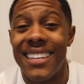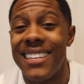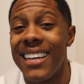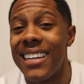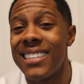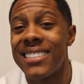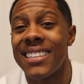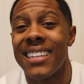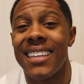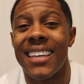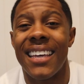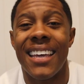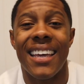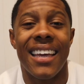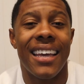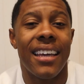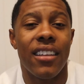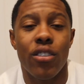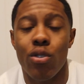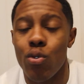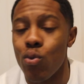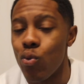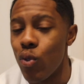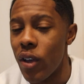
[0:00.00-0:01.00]
doesn't get
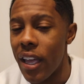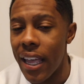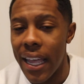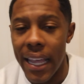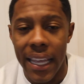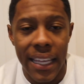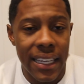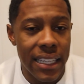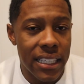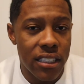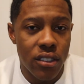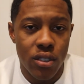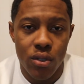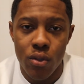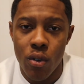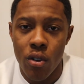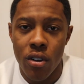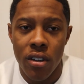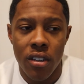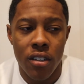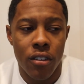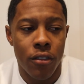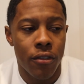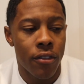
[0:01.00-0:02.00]
through any
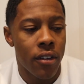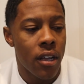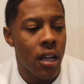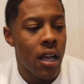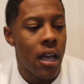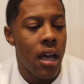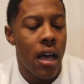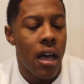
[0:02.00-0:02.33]
sort of